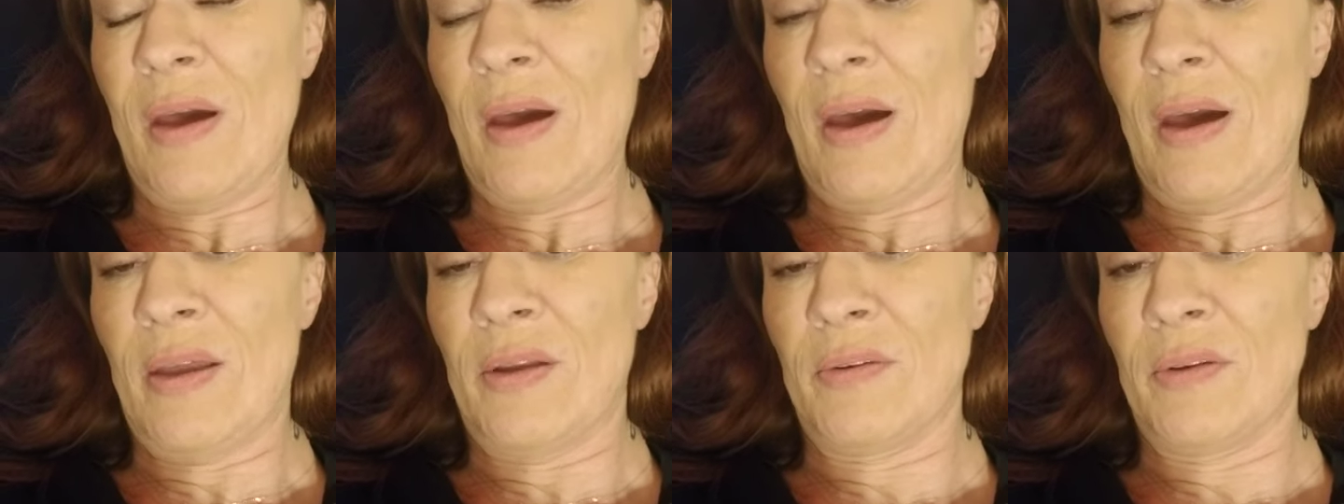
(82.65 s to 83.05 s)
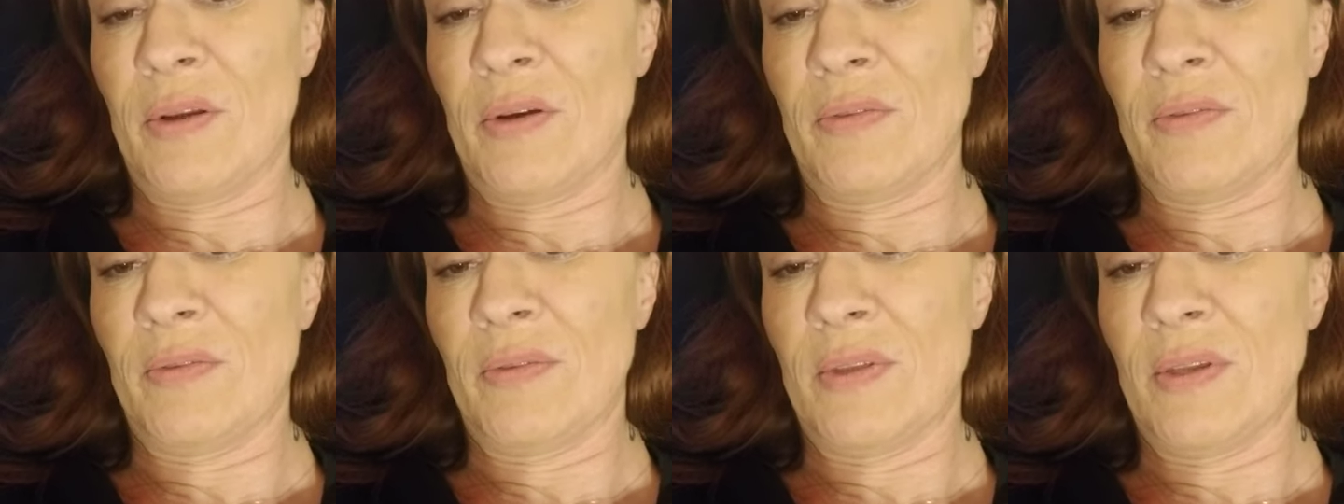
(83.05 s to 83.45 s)
I don't
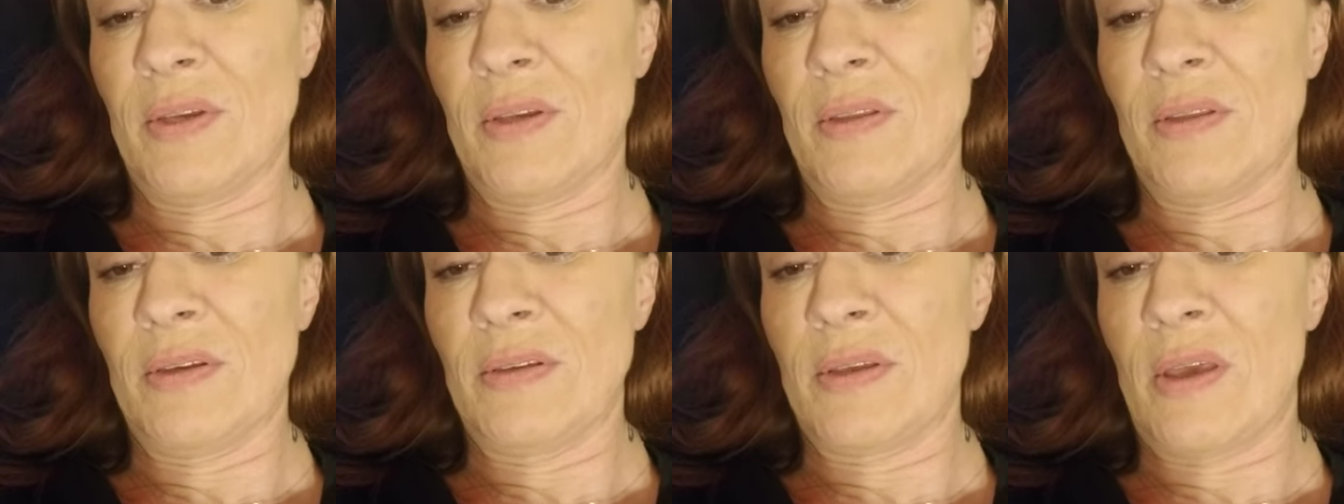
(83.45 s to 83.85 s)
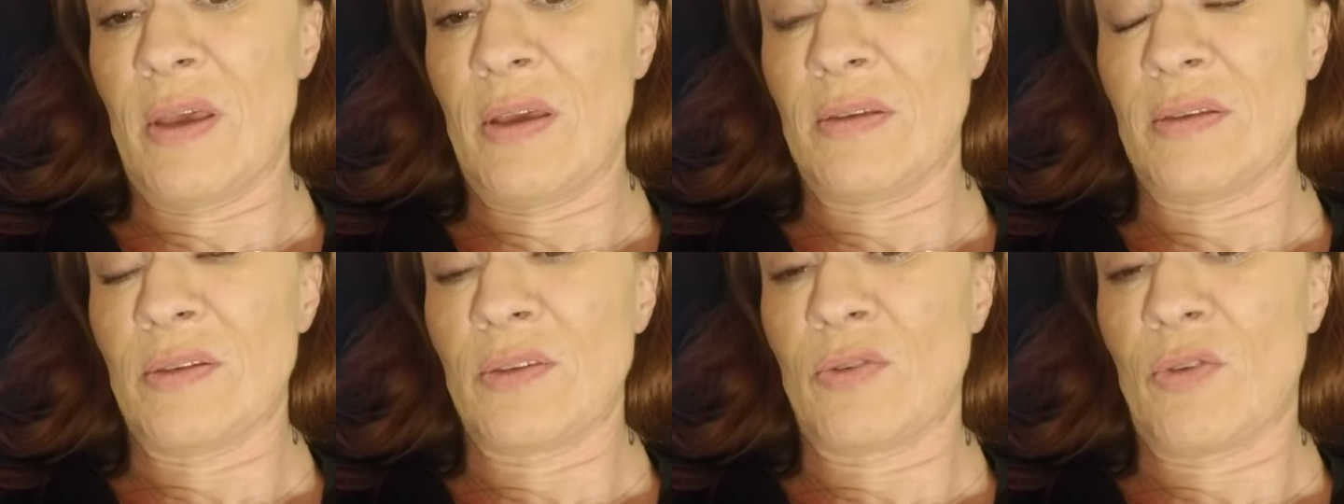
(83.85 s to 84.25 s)
know. Th this
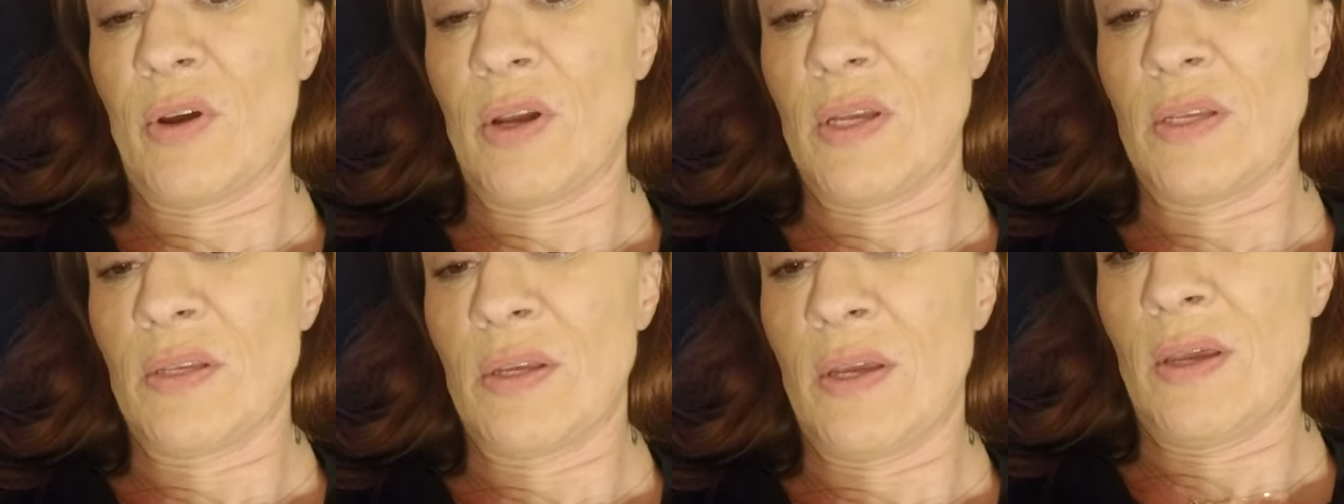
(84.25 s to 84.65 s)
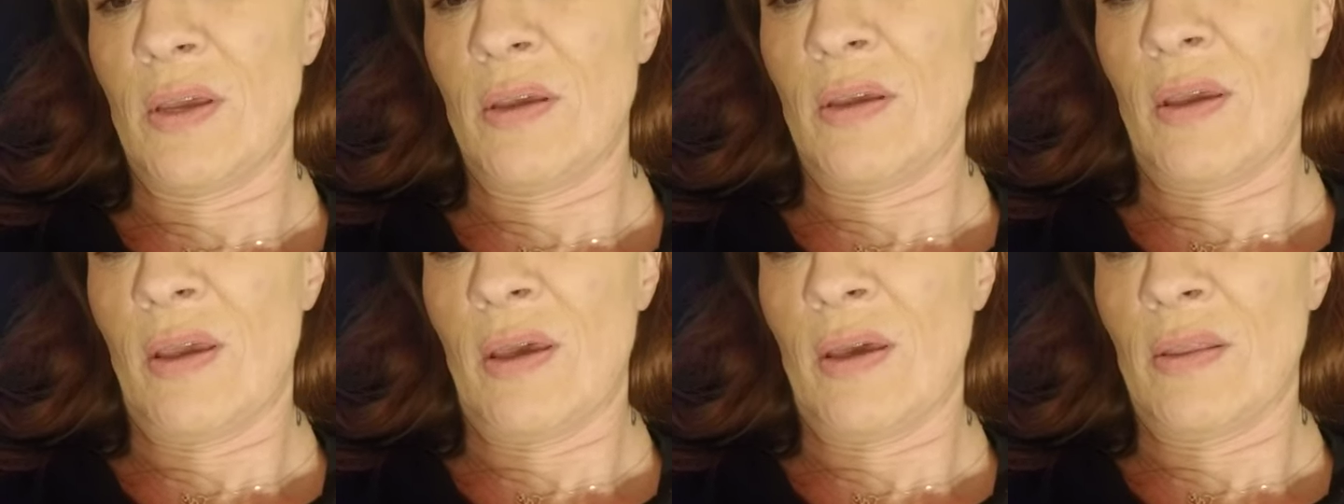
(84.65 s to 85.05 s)
case is crazy.
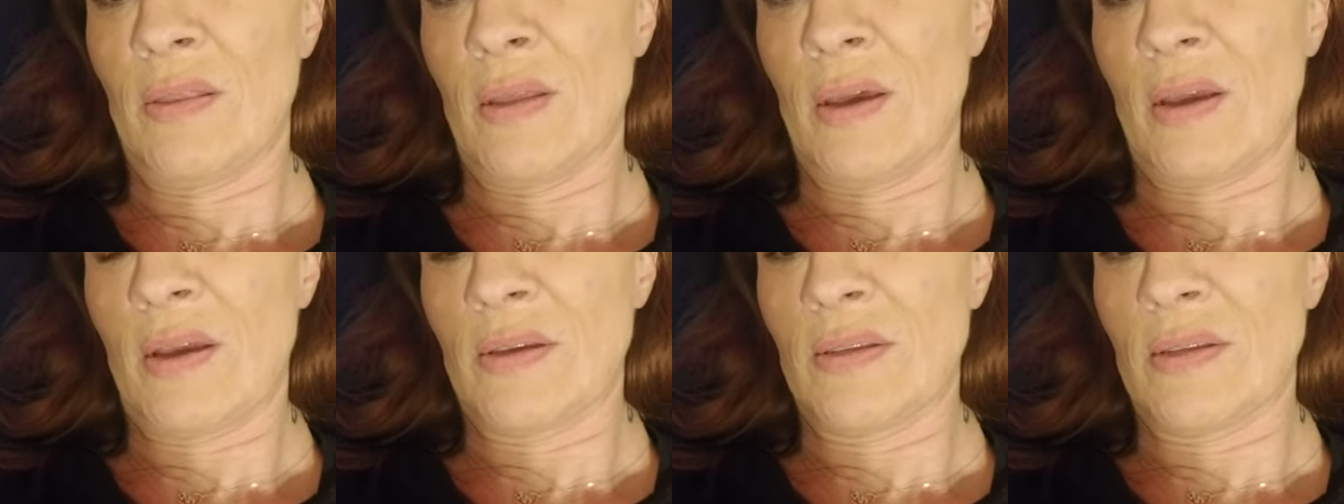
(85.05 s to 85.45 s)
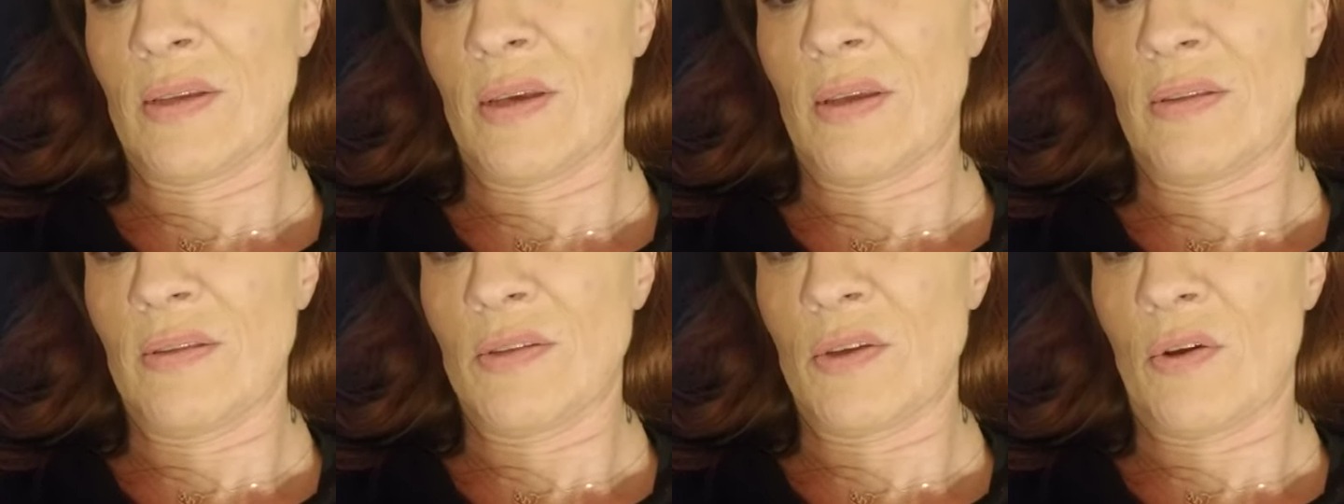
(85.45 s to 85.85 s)
And like I
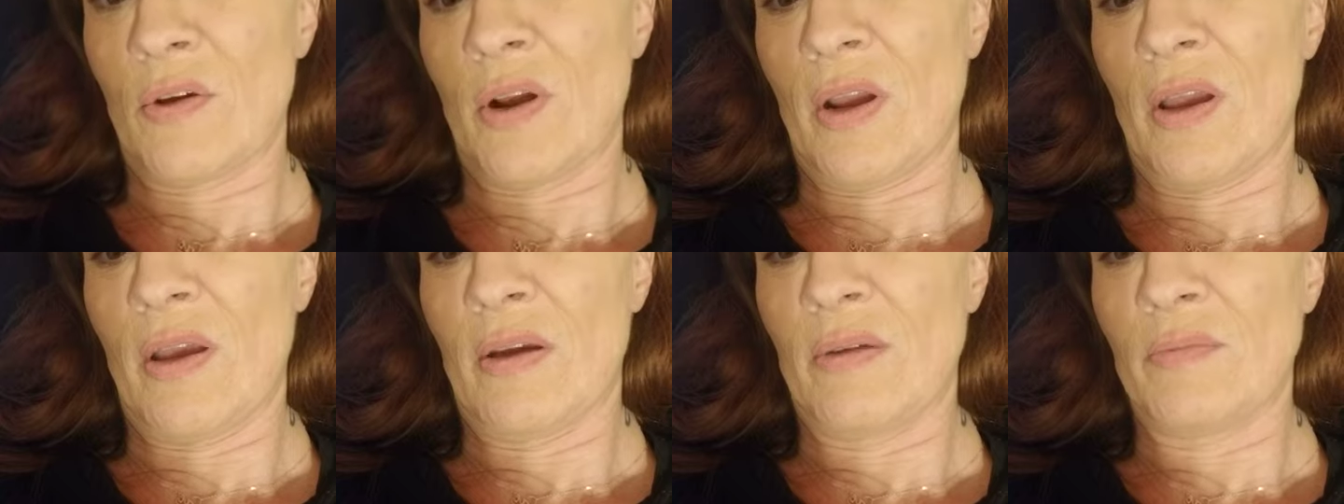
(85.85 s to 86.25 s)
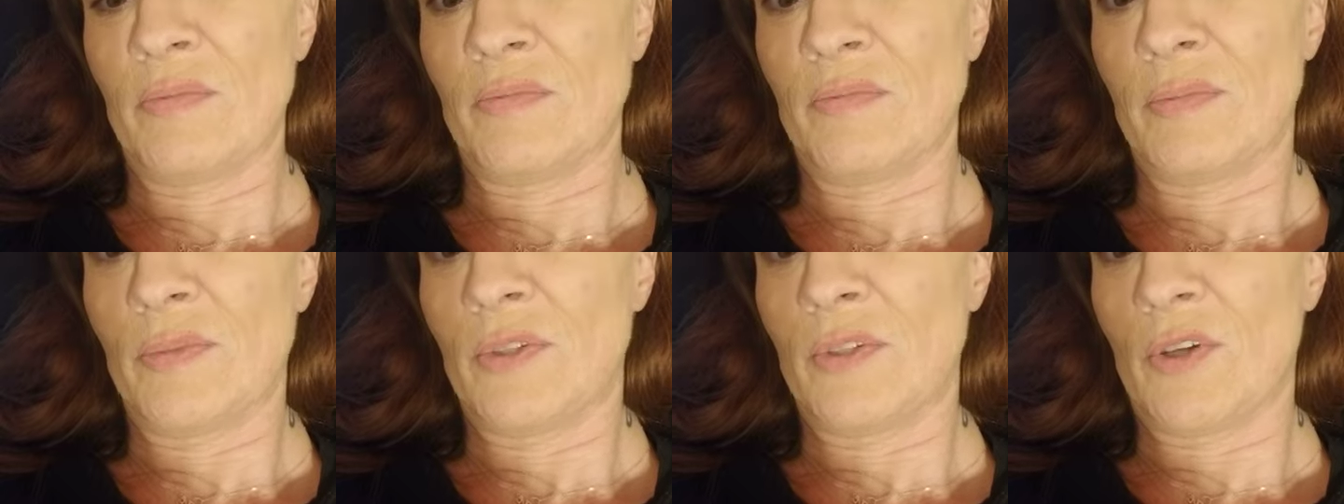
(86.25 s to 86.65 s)
said, sorry,
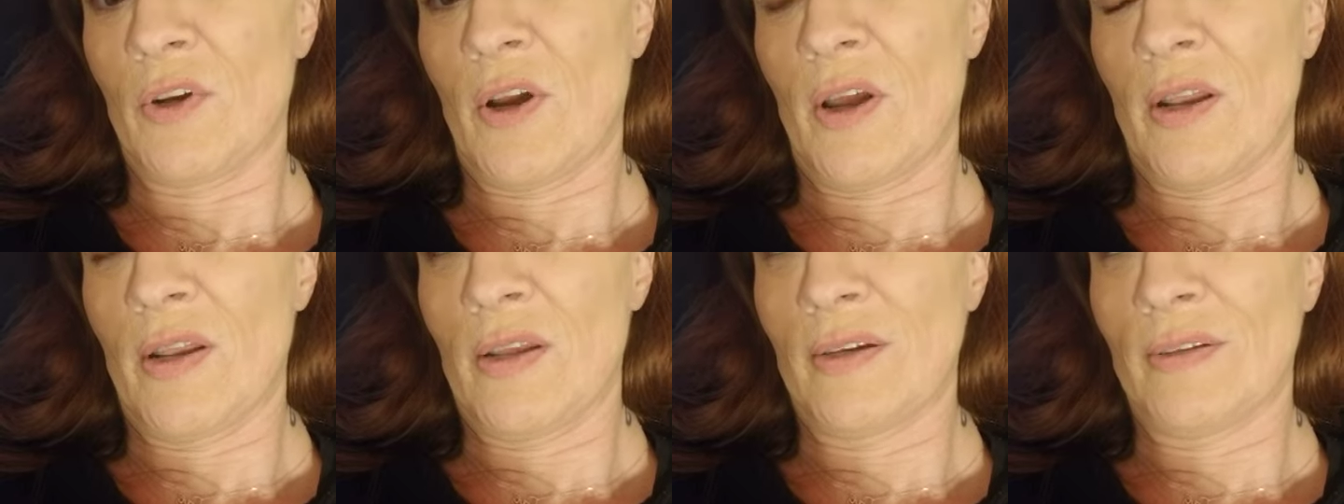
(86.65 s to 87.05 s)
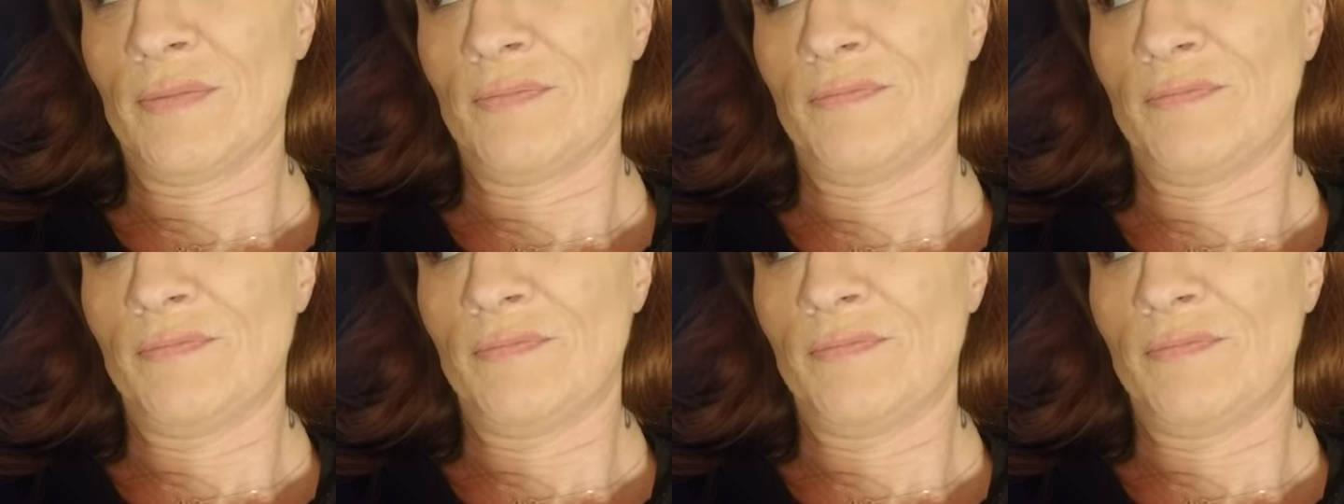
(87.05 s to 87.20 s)
I'm trying to,